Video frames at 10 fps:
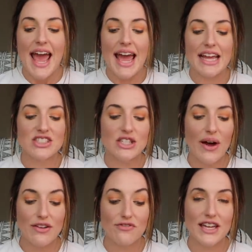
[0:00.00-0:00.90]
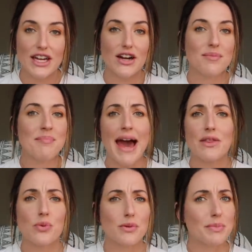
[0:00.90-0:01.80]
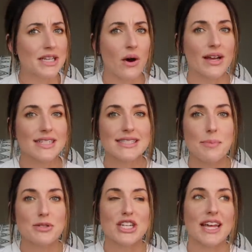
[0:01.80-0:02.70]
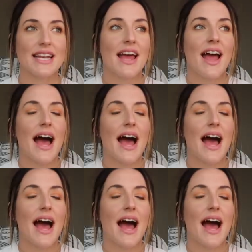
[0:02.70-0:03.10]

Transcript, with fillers: And so I figured math would be no exception.